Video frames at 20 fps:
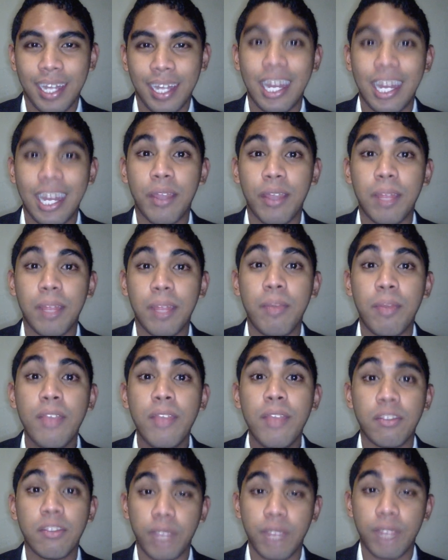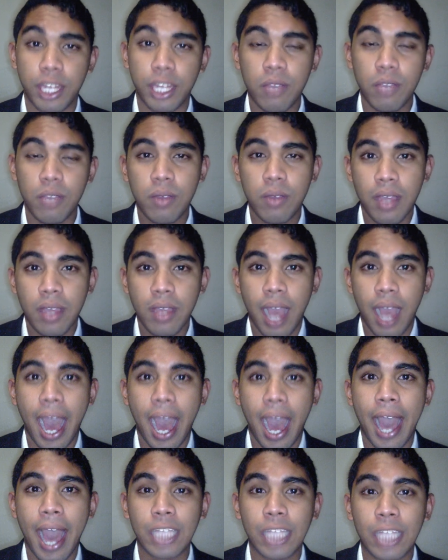Now, in the previous video,
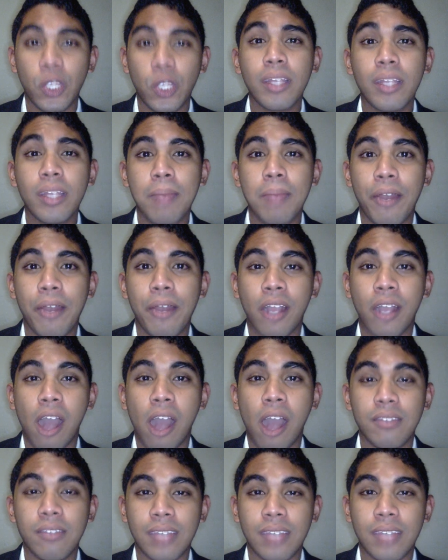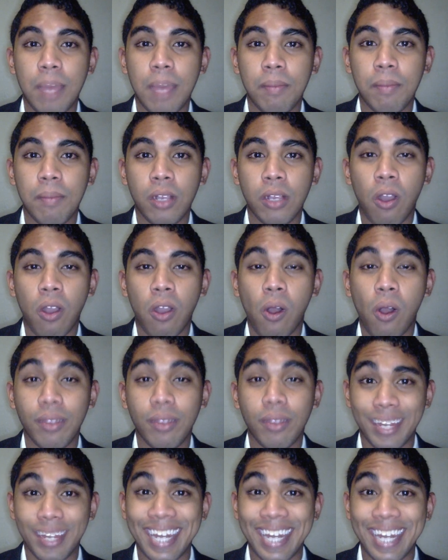I talked about a concept called
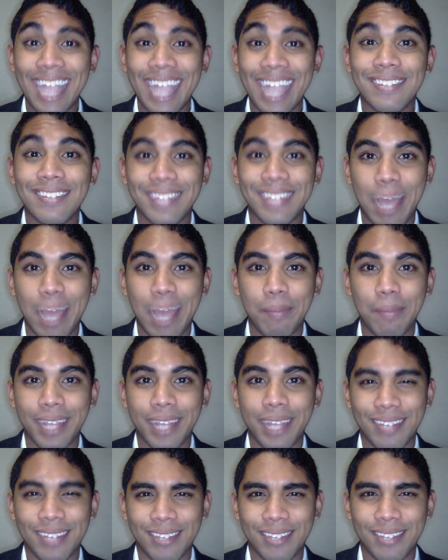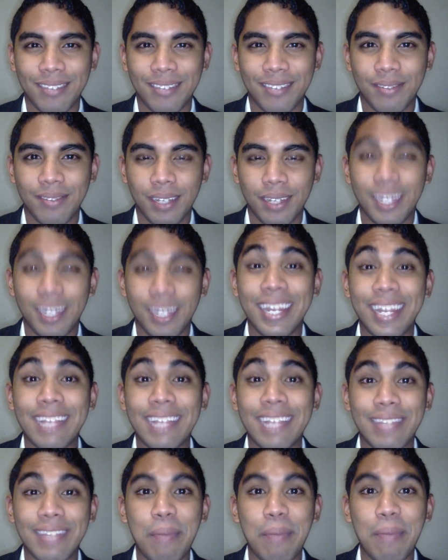the next step nixes. The
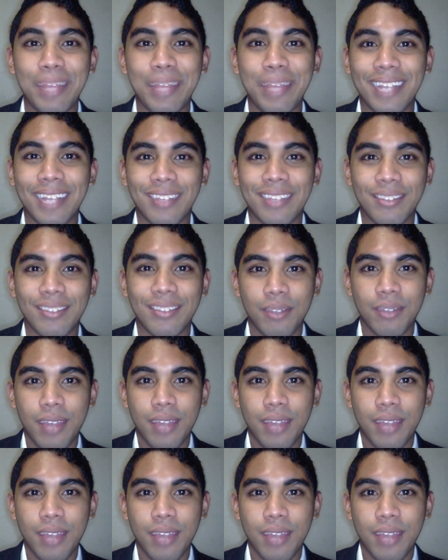next step nixes.